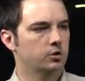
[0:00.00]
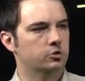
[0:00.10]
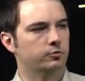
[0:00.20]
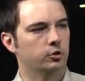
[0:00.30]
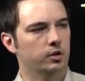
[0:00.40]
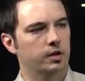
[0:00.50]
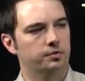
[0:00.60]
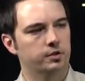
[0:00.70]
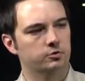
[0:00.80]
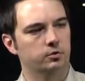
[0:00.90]
So if we look
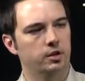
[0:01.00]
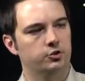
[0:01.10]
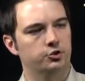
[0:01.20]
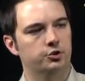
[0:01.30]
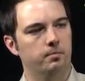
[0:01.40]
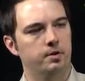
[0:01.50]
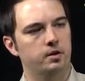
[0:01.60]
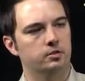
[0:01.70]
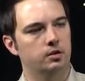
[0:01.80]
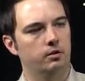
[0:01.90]
at this relationship
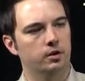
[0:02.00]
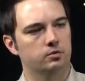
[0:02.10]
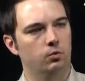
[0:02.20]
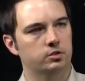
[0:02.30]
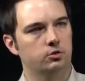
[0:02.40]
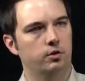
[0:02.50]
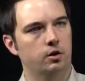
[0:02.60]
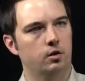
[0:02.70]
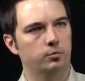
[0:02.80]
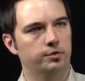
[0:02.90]
here telling us what's going
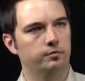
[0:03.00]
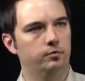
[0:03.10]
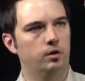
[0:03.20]
on with the